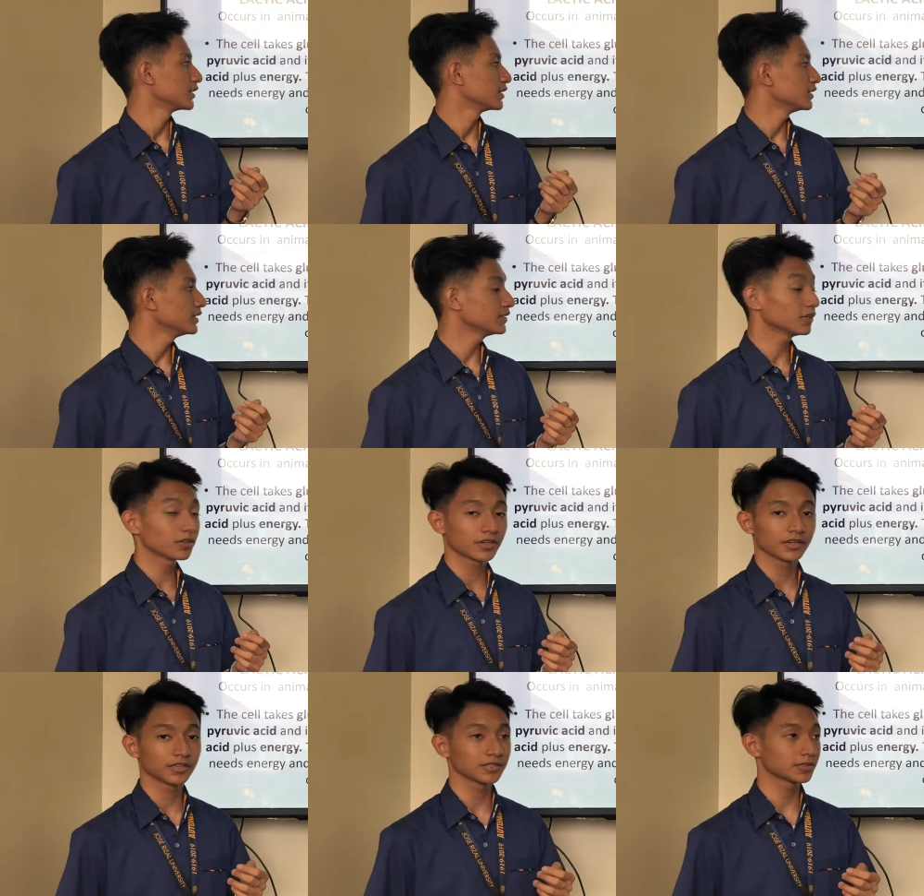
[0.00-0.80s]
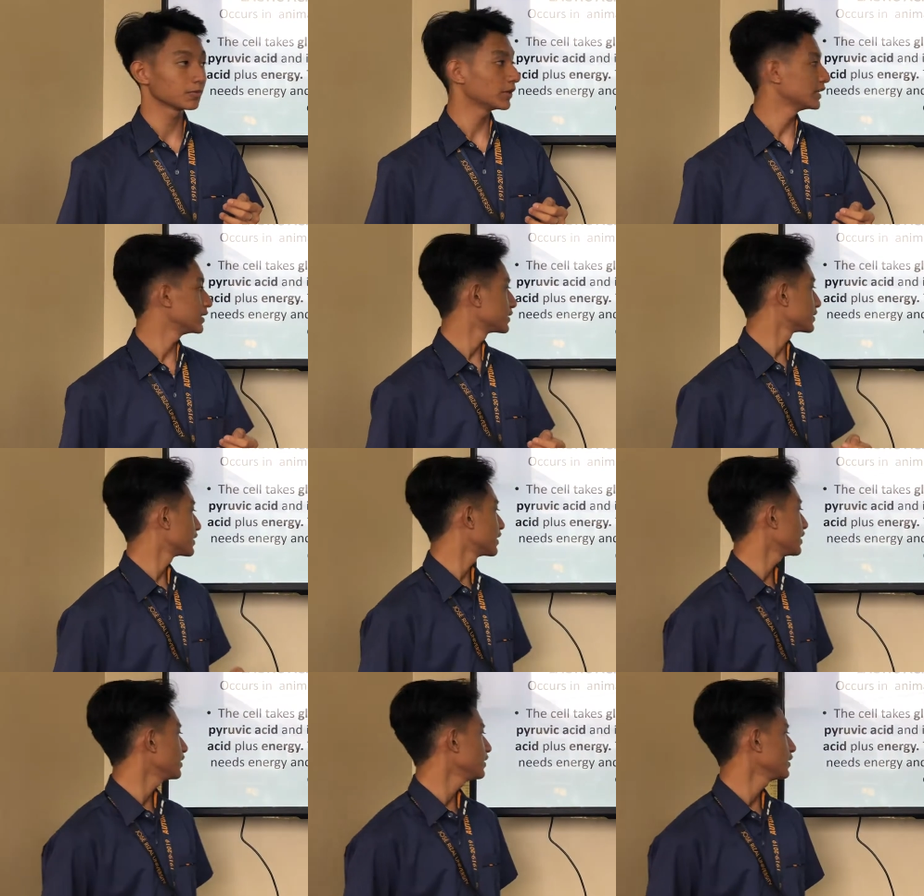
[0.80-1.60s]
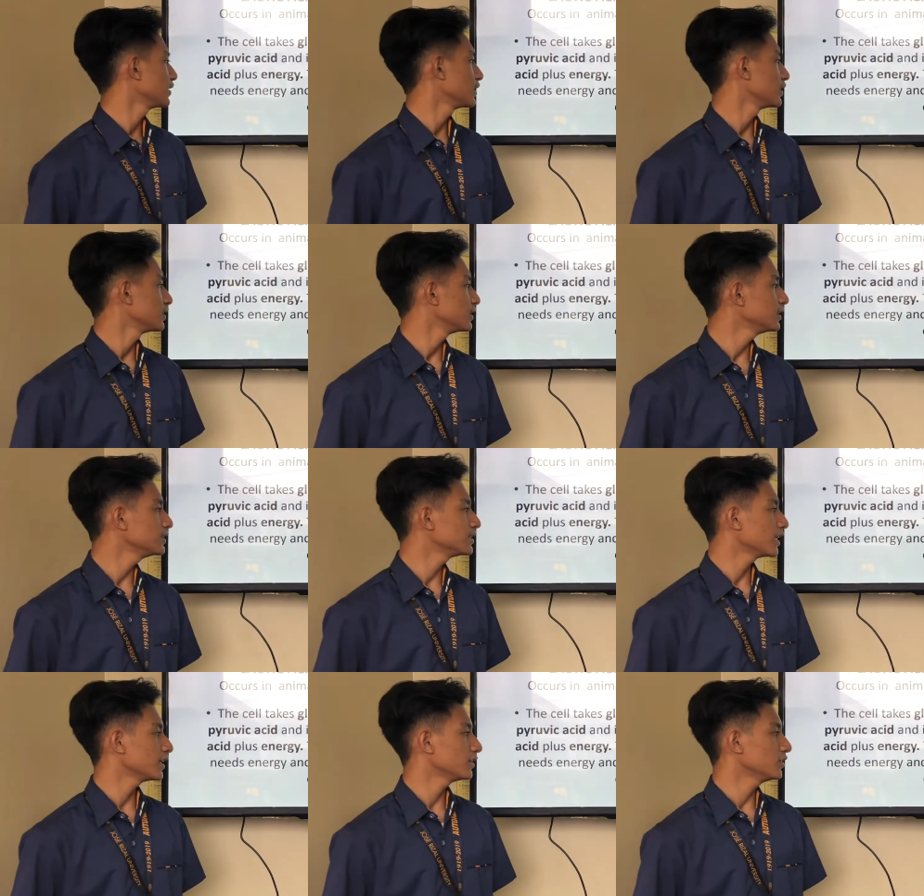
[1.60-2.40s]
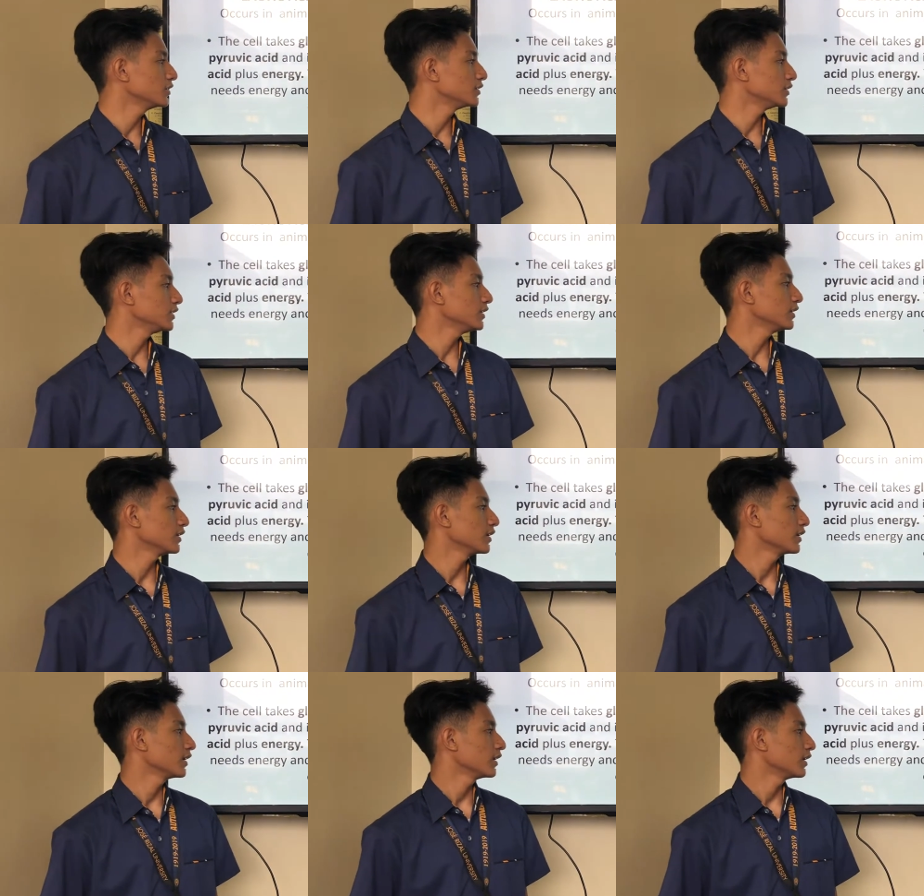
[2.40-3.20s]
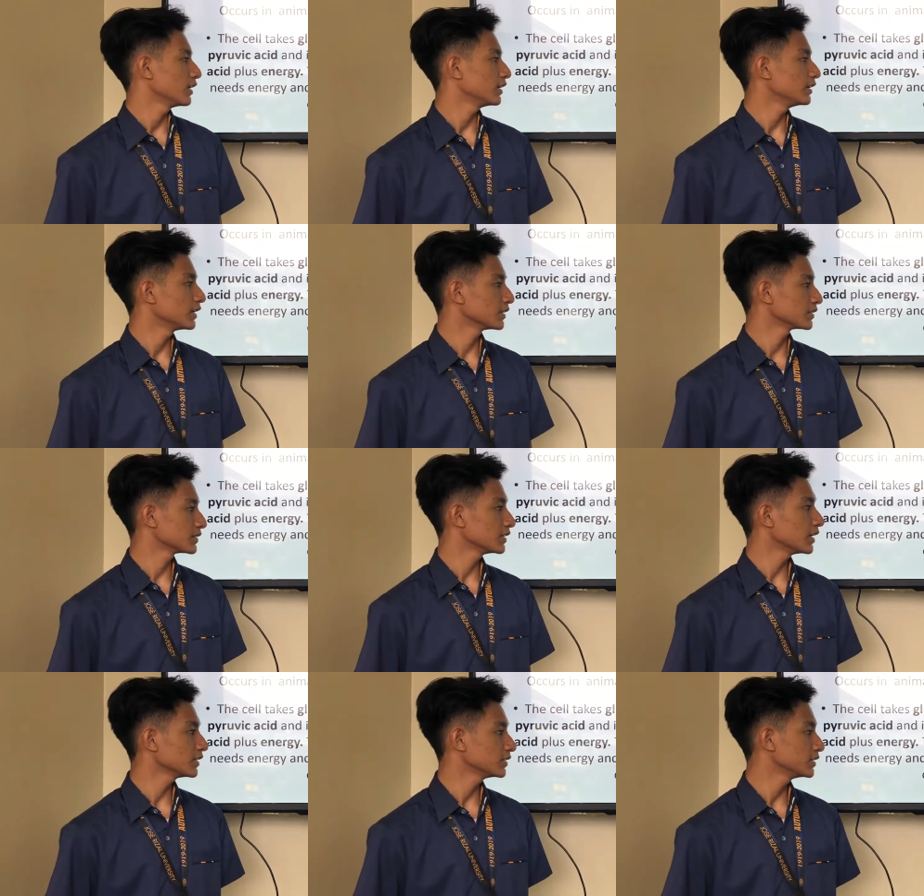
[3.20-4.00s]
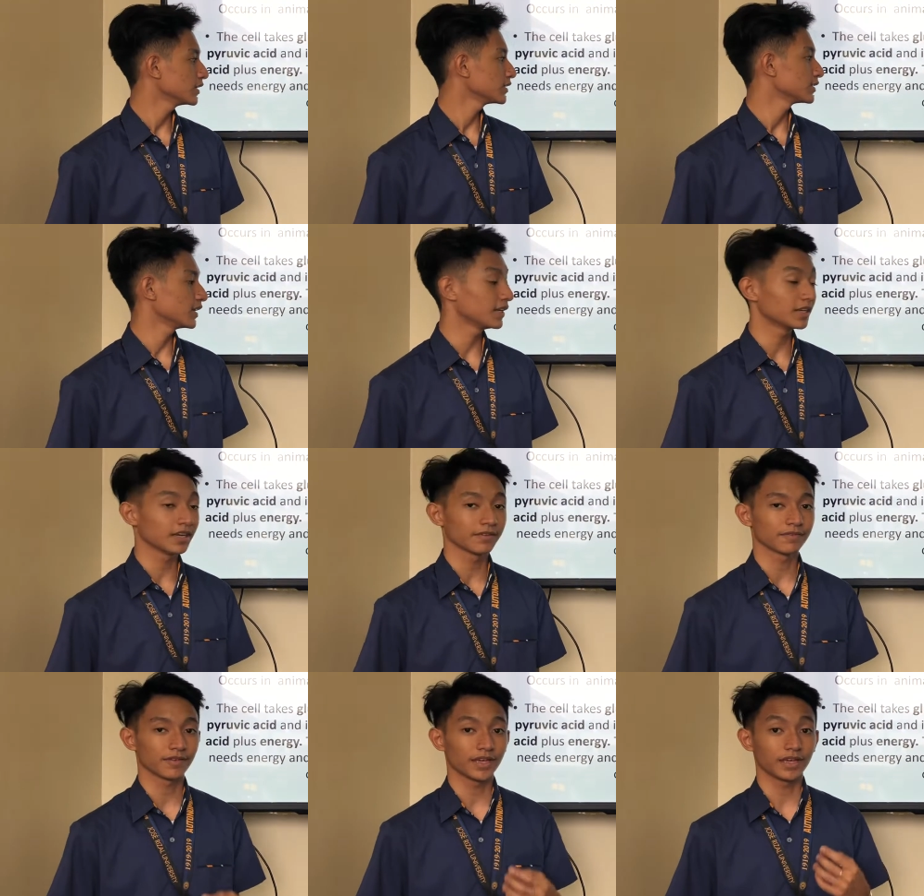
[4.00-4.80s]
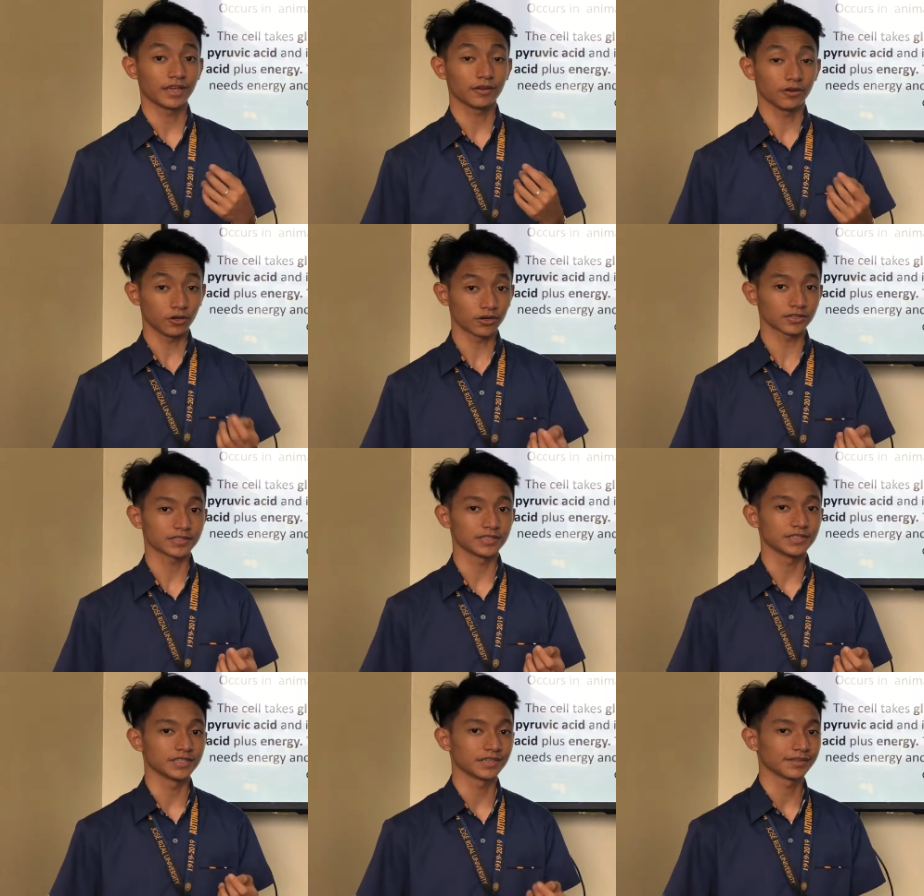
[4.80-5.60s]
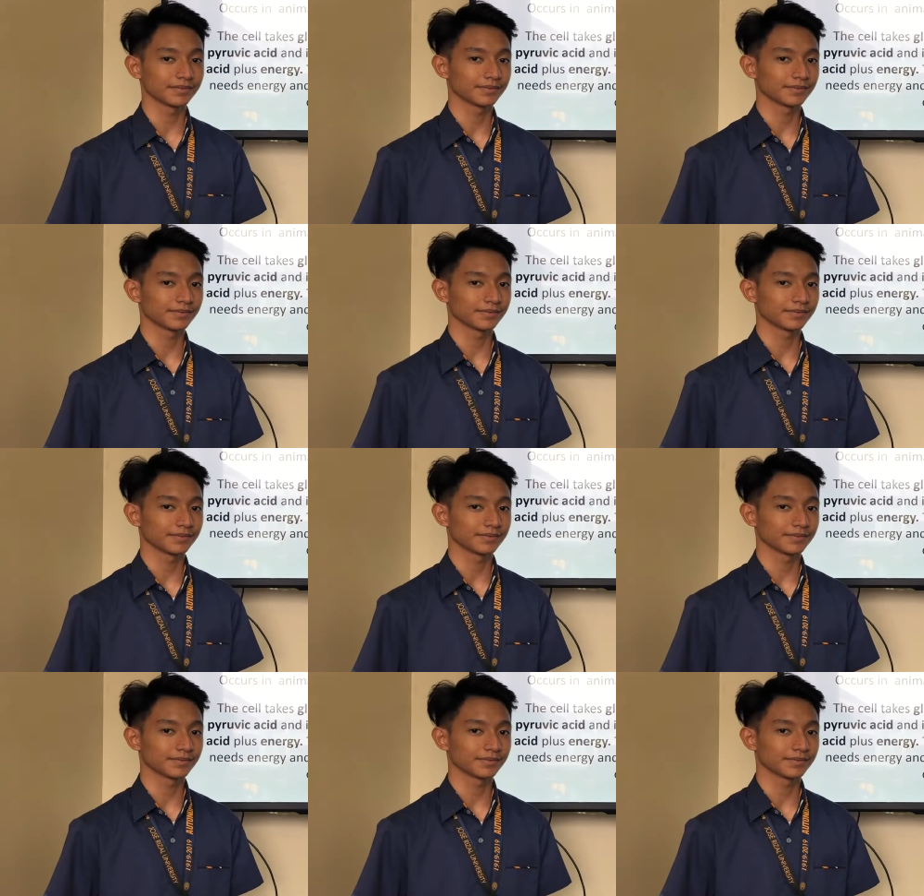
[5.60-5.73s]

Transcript: This occurs when the cell needs energy and there's not just enough oxygen.